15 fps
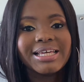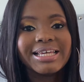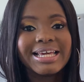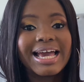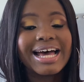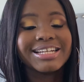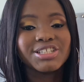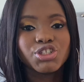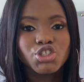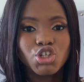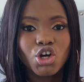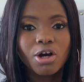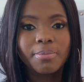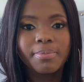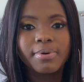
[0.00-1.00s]
had a
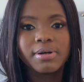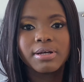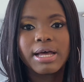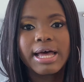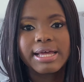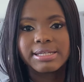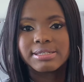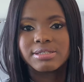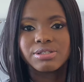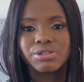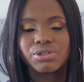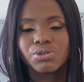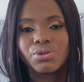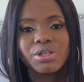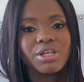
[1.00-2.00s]
job and
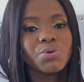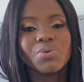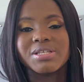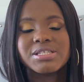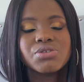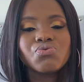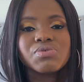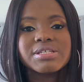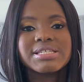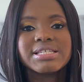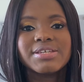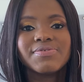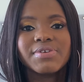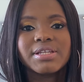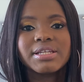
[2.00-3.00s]
he wasn't
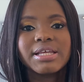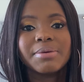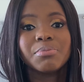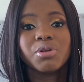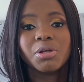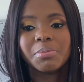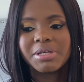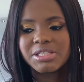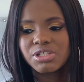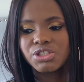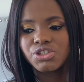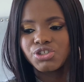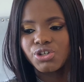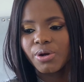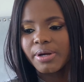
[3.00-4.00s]
receiving employment
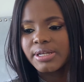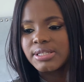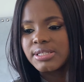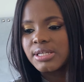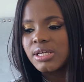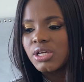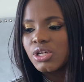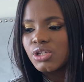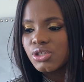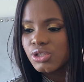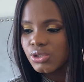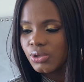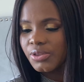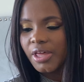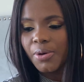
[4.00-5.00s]
insurance,
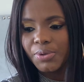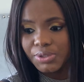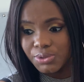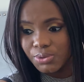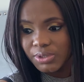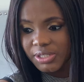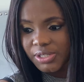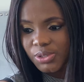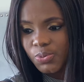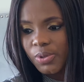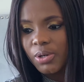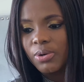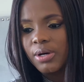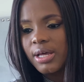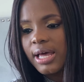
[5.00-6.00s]
so that was good as
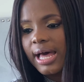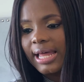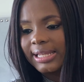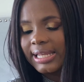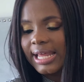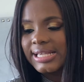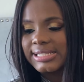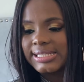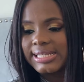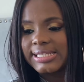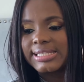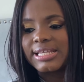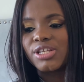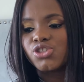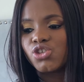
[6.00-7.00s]
well. And lastly, it
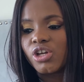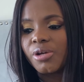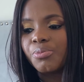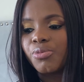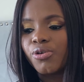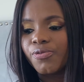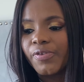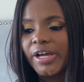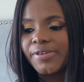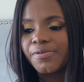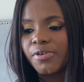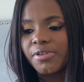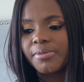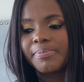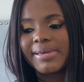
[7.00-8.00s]
says you can provide
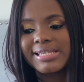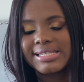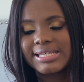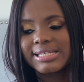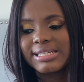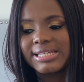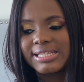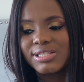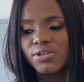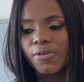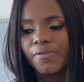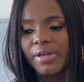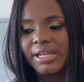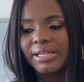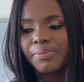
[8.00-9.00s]
for the basic needs
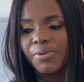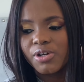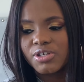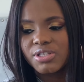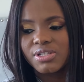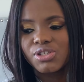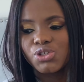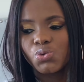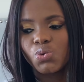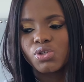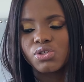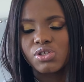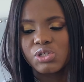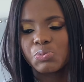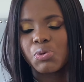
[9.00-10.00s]
of any persons you
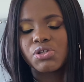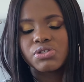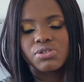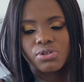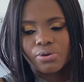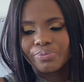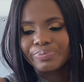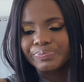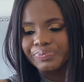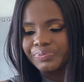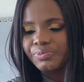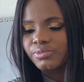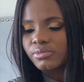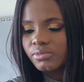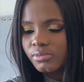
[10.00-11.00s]
want to sponsor.
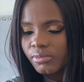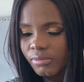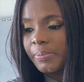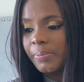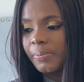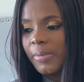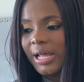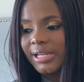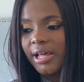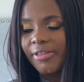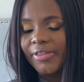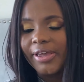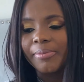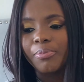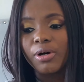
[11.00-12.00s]

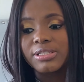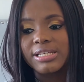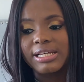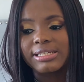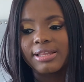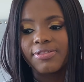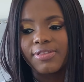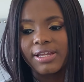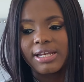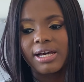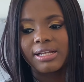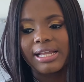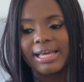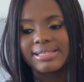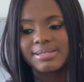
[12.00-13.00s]
Another important thing
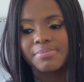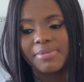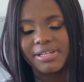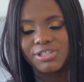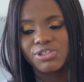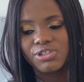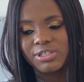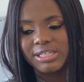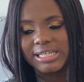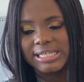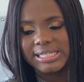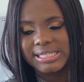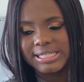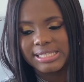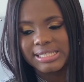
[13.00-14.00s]
I'd like to mention
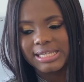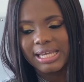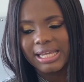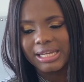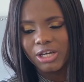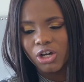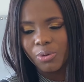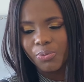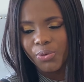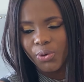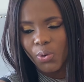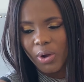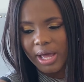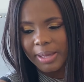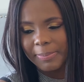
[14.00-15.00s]
is income
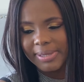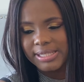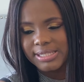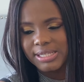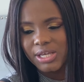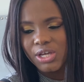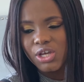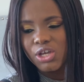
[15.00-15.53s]
requirements.